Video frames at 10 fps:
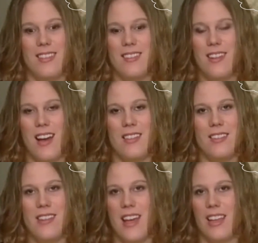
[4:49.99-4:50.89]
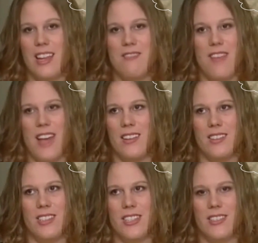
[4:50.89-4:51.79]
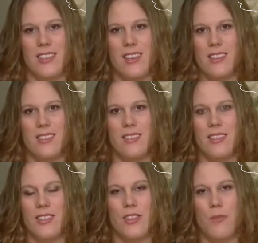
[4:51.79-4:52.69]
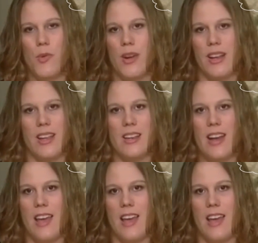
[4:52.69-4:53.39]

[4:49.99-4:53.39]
They're negative, and there's no point in it.